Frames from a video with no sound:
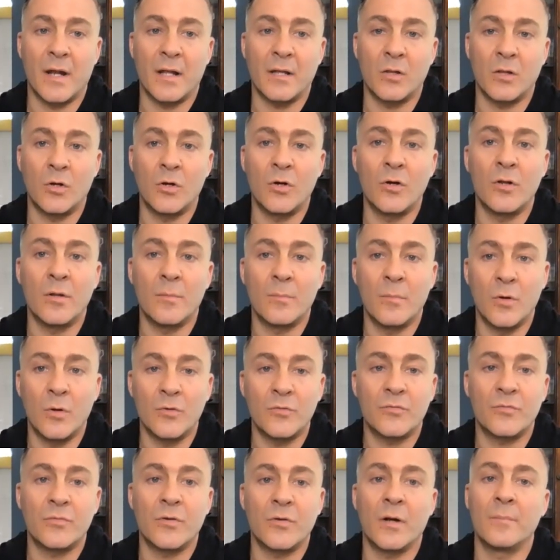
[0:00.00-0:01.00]
I learn the
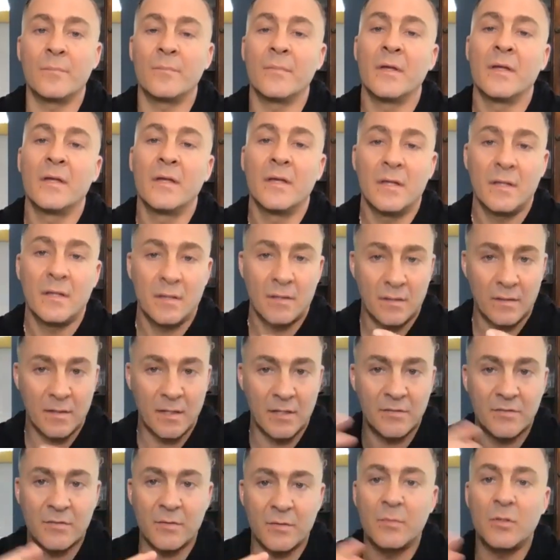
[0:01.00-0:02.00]
most from,
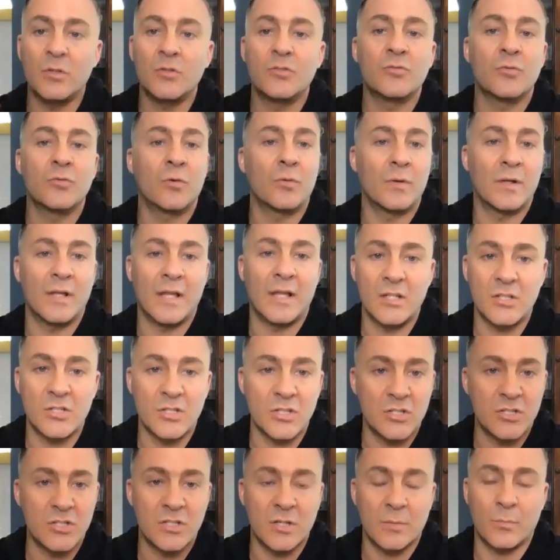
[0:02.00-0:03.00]
it's a mutual
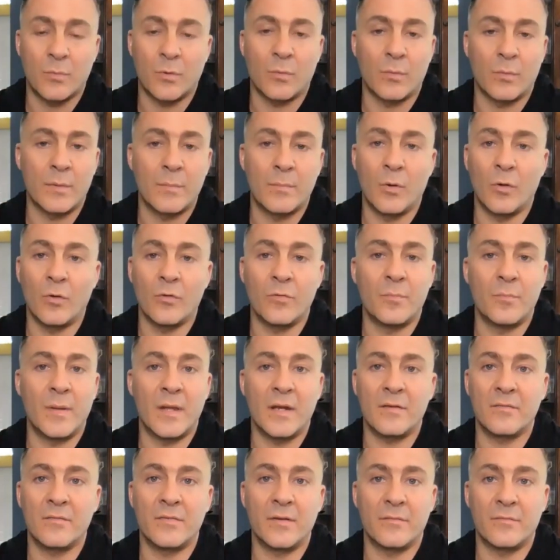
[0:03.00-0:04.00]
relationship where we both
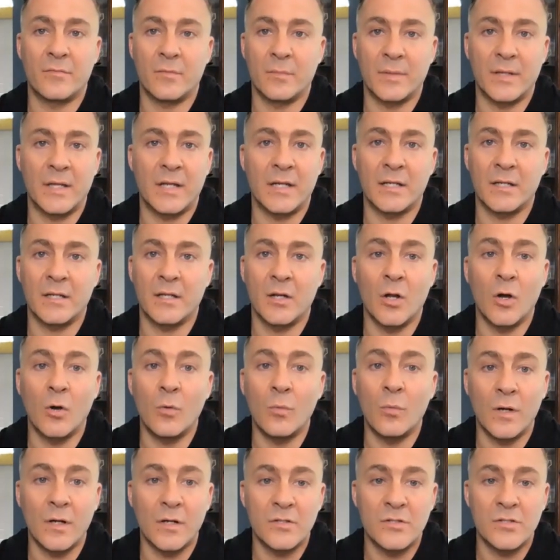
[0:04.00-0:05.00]
benefit from getting to
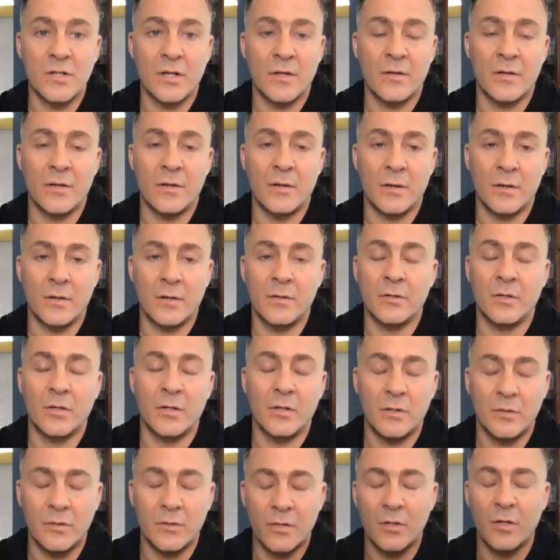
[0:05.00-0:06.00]

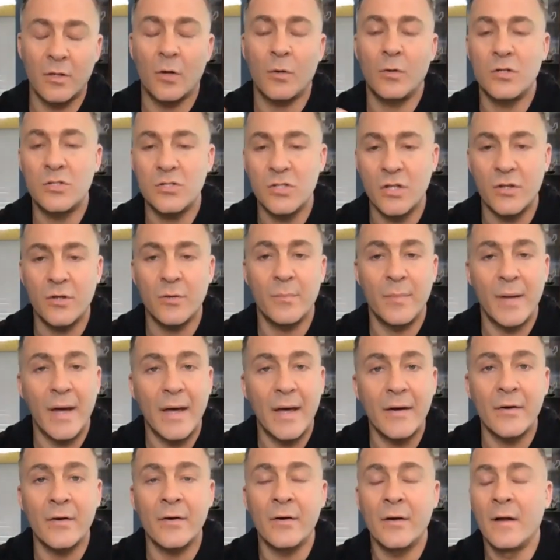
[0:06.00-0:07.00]
know each other
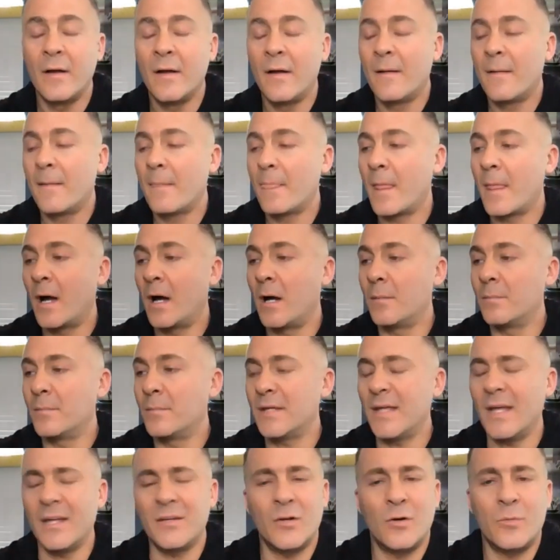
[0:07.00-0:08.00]
better. But
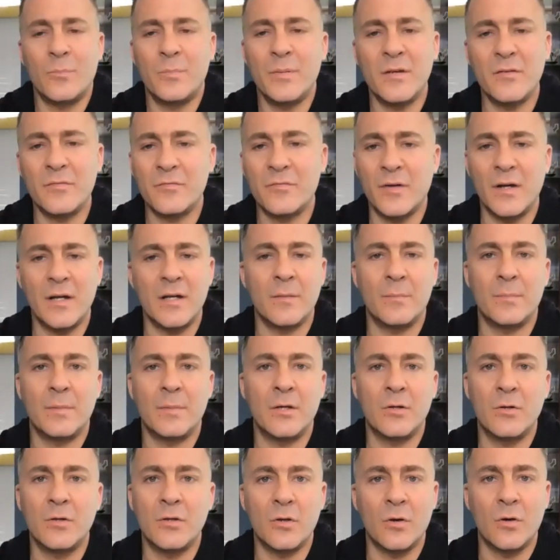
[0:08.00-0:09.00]
yeah, don't be afraid to be
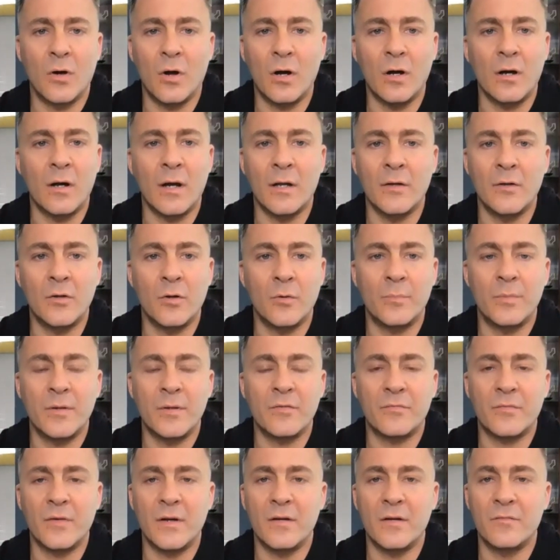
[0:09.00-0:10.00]
who you are, and don't be
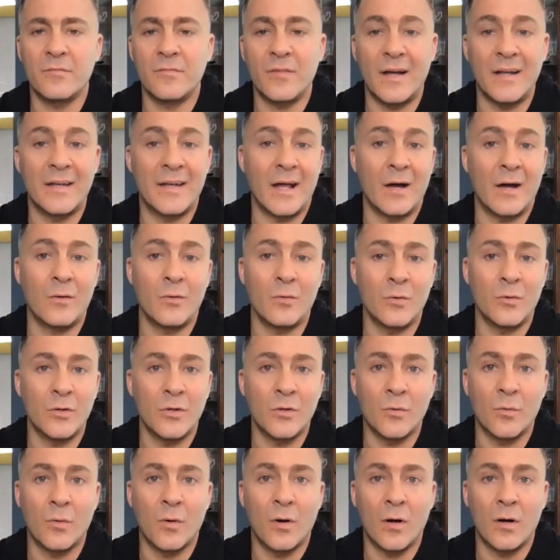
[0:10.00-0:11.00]
afraid to find out who
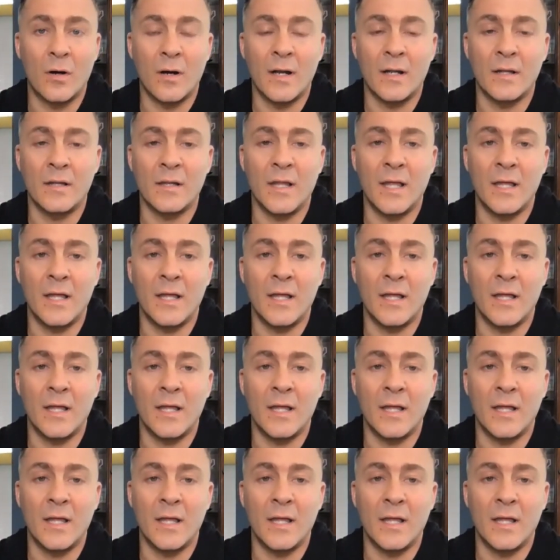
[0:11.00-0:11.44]
you are, and